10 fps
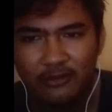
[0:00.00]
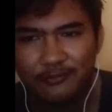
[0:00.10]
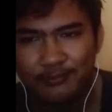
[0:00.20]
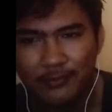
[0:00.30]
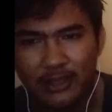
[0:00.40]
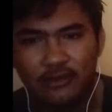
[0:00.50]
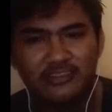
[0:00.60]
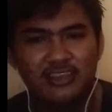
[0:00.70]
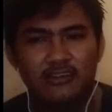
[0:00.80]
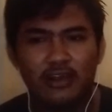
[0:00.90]
by using
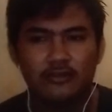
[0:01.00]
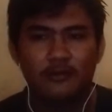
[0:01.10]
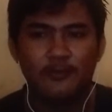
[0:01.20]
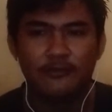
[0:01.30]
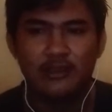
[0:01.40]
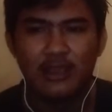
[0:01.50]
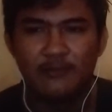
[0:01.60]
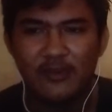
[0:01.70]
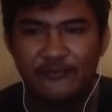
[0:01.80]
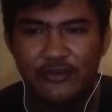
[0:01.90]
run the board game
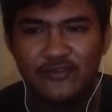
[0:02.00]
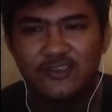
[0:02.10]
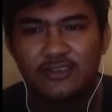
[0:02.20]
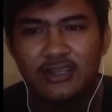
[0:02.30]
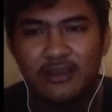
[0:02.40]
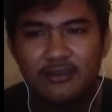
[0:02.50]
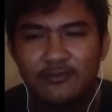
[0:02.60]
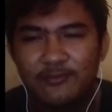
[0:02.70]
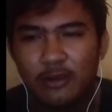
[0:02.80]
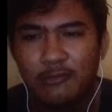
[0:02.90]
improves students'
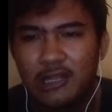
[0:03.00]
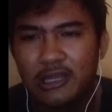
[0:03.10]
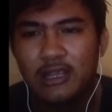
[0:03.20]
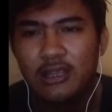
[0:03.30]
vocabulary